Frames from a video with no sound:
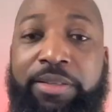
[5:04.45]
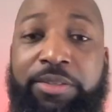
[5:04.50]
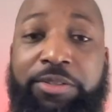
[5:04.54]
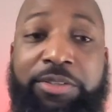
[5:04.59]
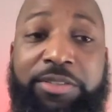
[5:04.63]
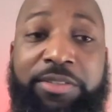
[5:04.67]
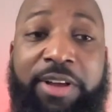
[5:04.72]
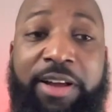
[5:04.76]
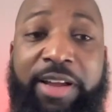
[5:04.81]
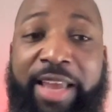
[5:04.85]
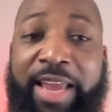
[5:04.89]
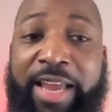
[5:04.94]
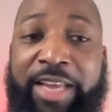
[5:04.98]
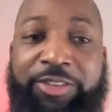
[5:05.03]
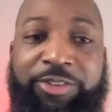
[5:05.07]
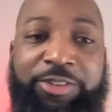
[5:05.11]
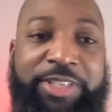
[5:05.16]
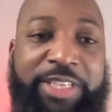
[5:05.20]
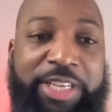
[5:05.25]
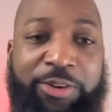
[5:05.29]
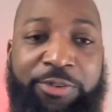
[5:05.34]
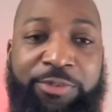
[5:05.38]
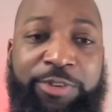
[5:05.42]
The stock
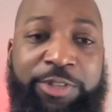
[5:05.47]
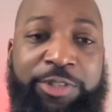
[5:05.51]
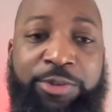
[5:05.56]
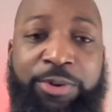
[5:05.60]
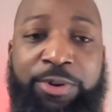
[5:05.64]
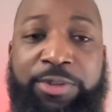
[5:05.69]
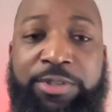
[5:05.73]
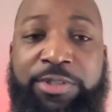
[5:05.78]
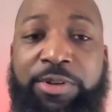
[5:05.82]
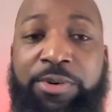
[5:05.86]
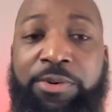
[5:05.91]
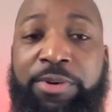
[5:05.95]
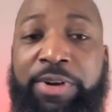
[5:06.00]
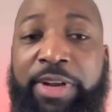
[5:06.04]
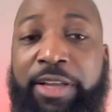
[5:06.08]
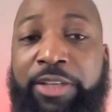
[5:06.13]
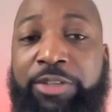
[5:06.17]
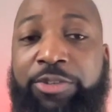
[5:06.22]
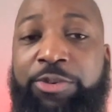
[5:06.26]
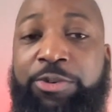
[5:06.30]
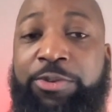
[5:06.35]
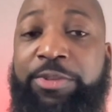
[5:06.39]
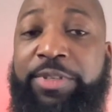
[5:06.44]
entered the oversold zone on
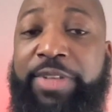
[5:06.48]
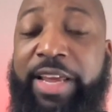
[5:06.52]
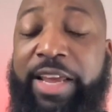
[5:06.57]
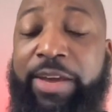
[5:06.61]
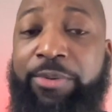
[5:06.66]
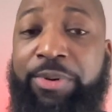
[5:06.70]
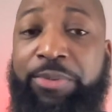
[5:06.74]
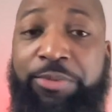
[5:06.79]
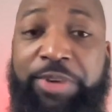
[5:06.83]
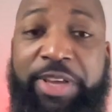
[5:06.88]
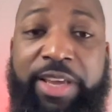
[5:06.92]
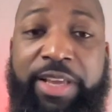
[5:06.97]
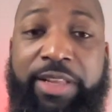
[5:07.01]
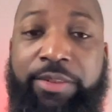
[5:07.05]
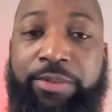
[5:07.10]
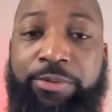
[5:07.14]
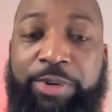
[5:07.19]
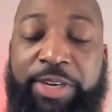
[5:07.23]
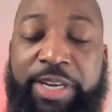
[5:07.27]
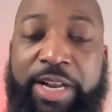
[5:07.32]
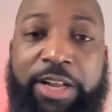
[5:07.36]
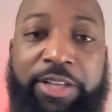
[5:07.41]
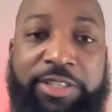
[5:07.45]
Tuesday when we hit
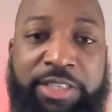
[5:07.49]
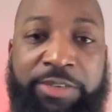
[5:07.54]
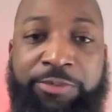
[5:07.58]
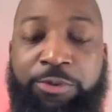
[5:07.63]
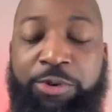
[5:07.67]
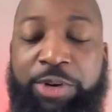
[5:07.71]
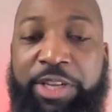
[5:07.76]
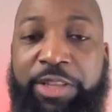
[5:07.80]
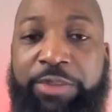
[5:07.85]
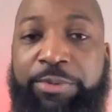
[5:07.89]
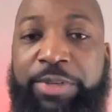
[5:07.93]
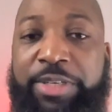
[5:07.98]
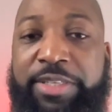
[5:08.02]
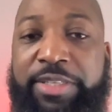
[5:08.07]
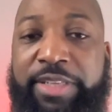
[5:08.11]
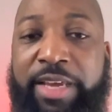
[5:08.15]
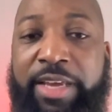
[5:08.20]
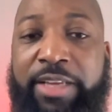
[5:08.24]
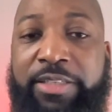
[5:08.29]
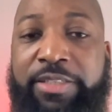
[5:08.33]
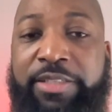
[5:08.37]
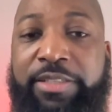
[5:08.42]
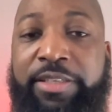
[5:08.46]

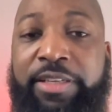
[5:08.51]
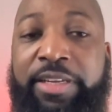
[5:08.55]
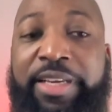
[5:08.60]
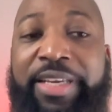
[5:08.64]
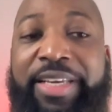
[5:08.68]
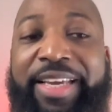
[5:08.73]
$3.43.